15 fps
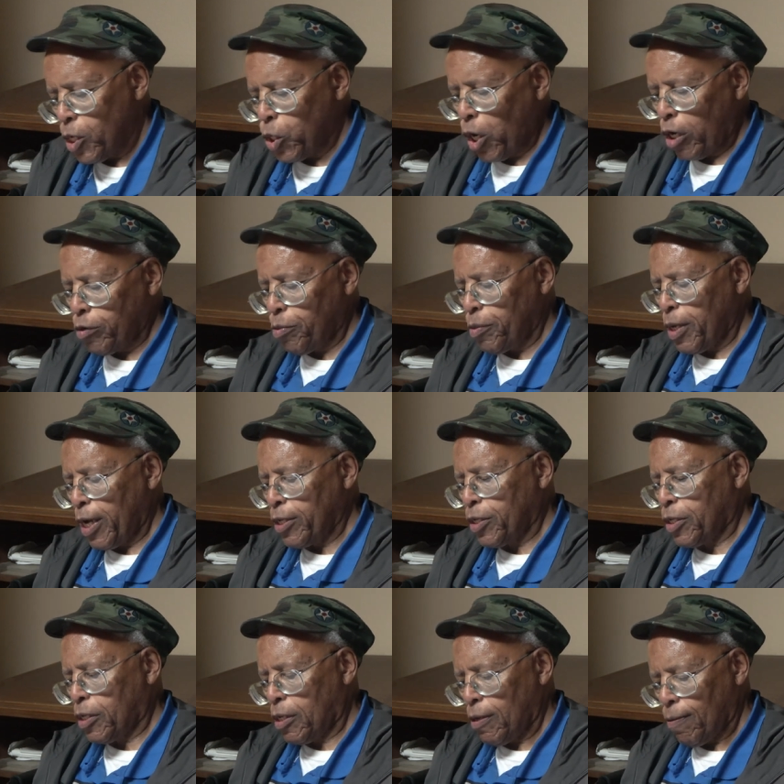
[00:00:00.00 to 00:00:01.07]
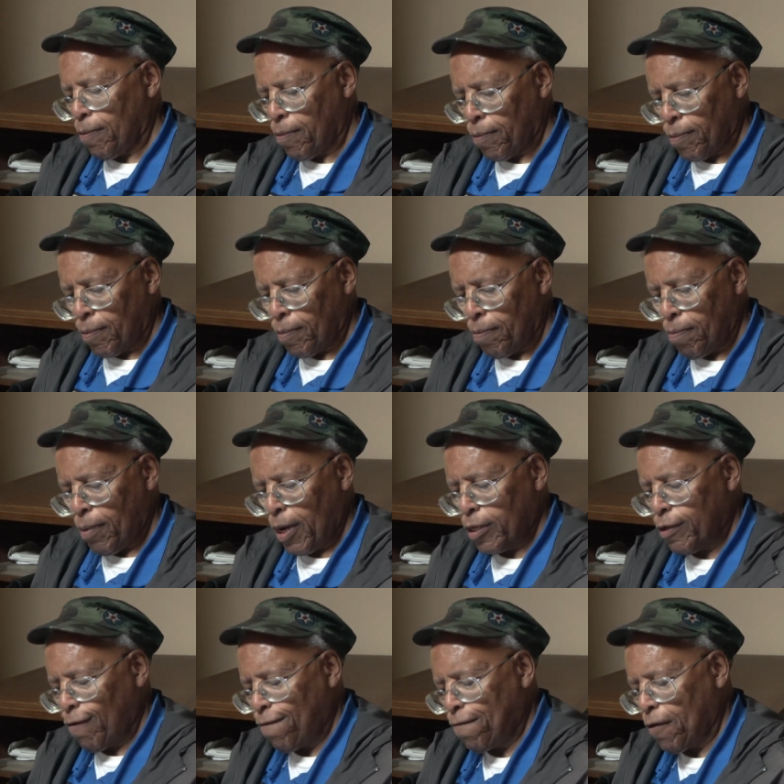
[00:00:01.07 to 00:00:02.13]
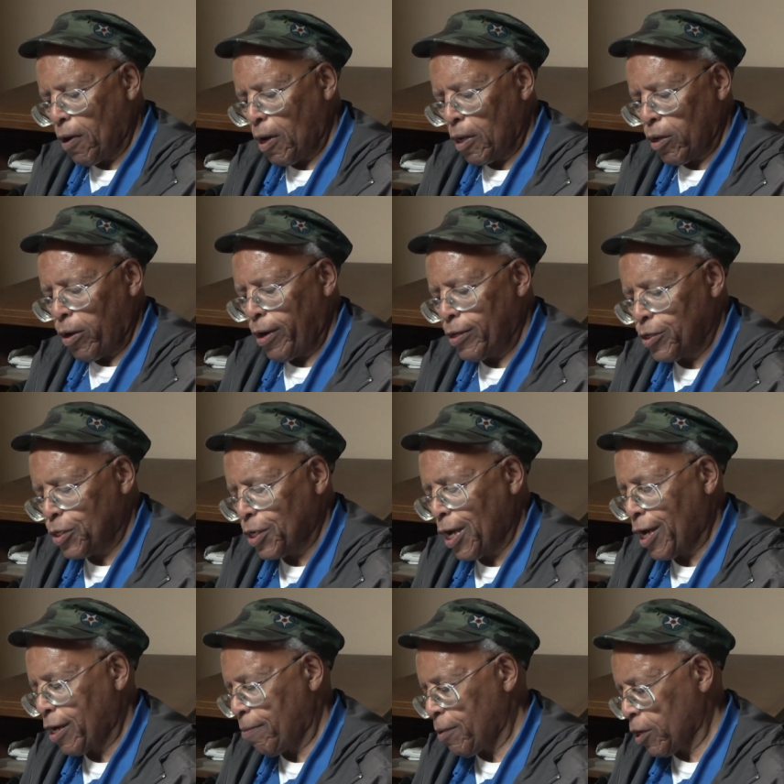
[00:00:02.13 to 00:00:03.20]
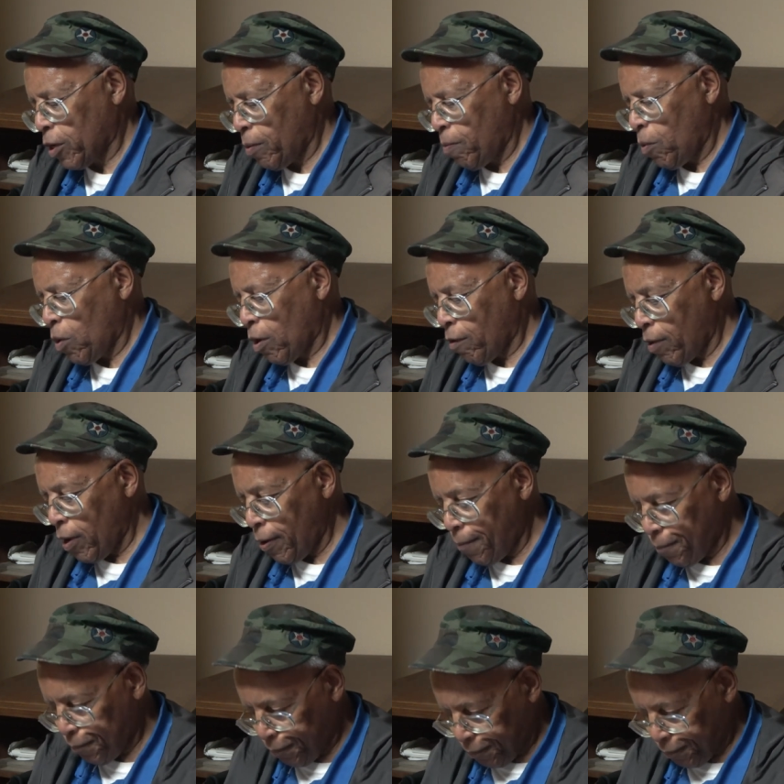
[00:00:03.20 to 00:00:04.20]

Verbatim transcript: the judgment that's about to fall on Sodom and Gomorrah.